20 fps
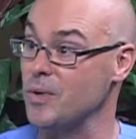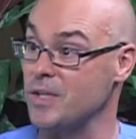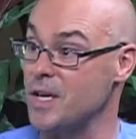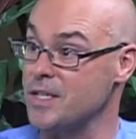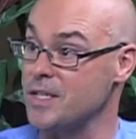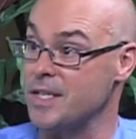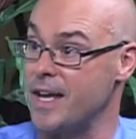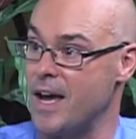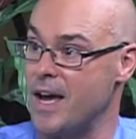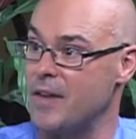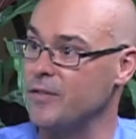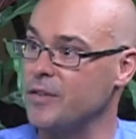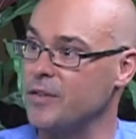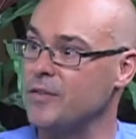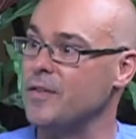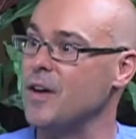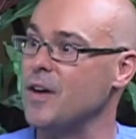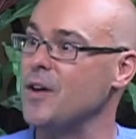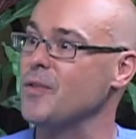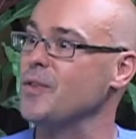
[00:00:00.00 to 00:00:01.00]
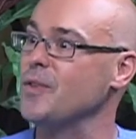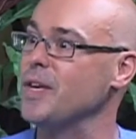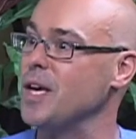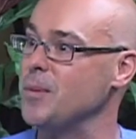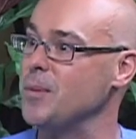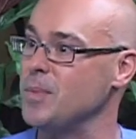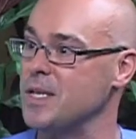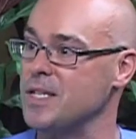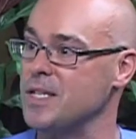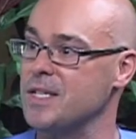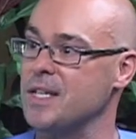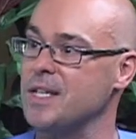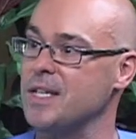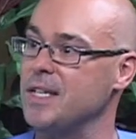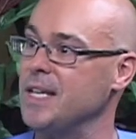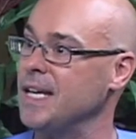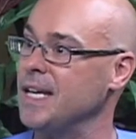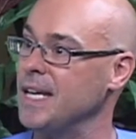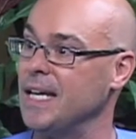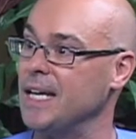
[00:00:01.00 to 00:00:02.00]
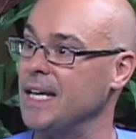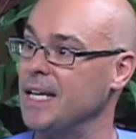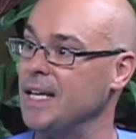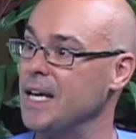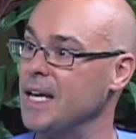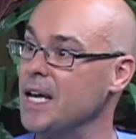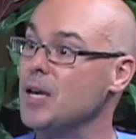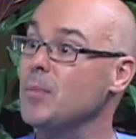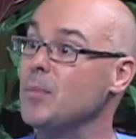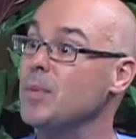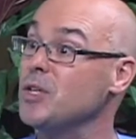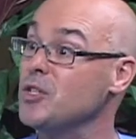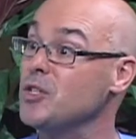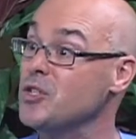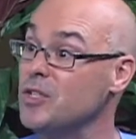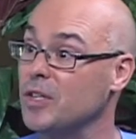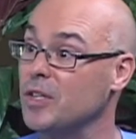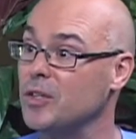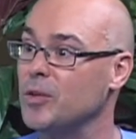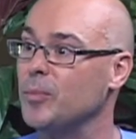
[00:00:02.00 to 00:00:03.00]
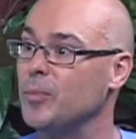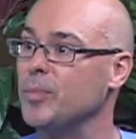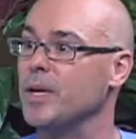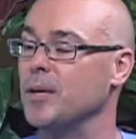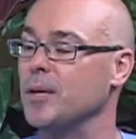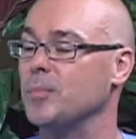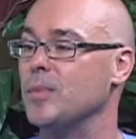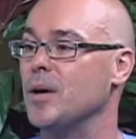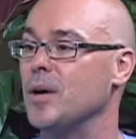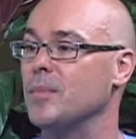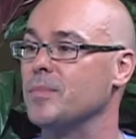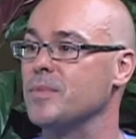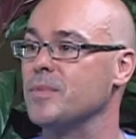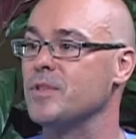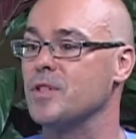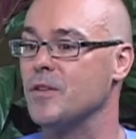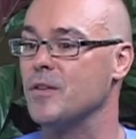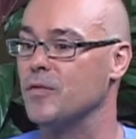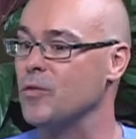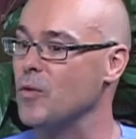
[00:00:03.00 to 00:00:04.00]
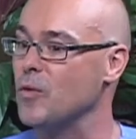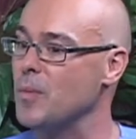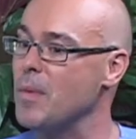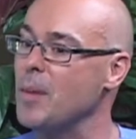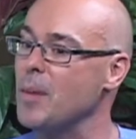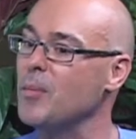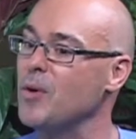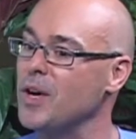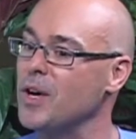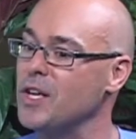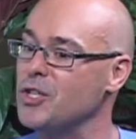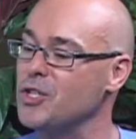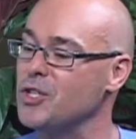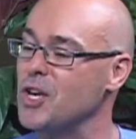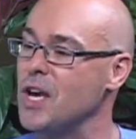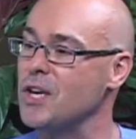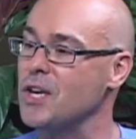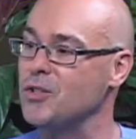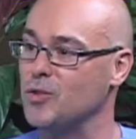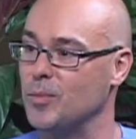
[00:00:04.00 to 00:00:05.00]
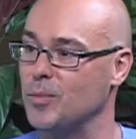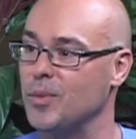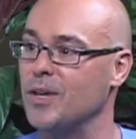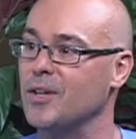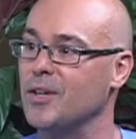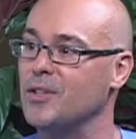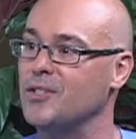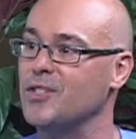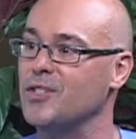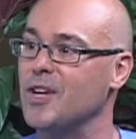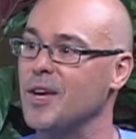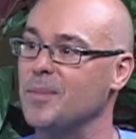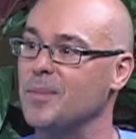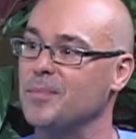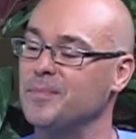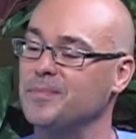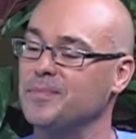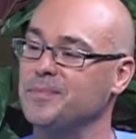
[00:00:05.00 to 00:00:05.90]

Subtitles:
it doesn't have to follow the A, B, C, D, E. It can be just a little pink bump. So if you remember any change, you'll be in good shape.